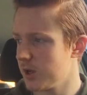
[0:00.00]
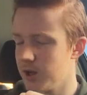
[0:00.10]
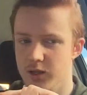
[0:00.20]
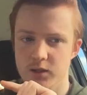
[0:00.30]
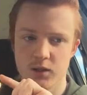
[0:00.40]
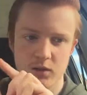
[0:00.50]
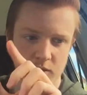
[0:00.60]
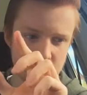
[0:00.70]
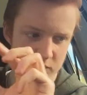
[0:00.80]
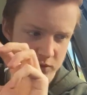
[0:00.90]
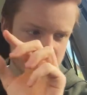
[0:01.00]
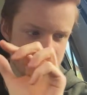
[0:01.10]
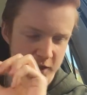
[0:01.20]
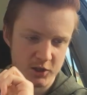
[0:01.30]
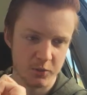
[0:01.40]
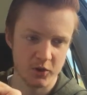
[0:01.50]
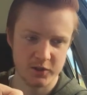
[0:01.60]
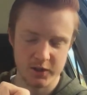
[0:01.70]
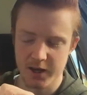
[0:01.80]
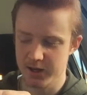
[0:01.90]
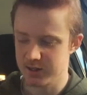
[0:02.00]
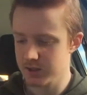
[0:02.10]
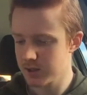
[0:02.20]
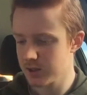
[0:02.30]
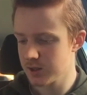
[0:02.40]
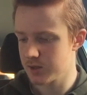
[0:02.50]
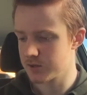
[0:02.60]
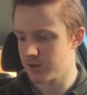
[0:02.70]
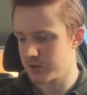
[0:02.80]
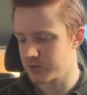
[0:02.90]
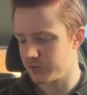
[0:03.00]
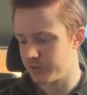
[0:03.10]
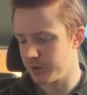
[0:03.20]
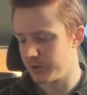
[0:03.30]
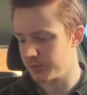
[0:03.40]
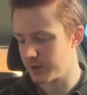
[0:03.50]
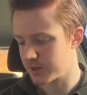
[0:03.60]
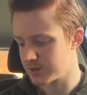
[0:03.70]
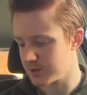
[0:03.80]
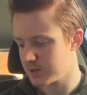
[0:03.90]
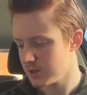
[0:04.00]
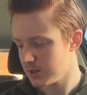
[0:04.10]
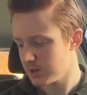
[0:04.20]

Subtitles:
and used a text box to add a title for my magazine.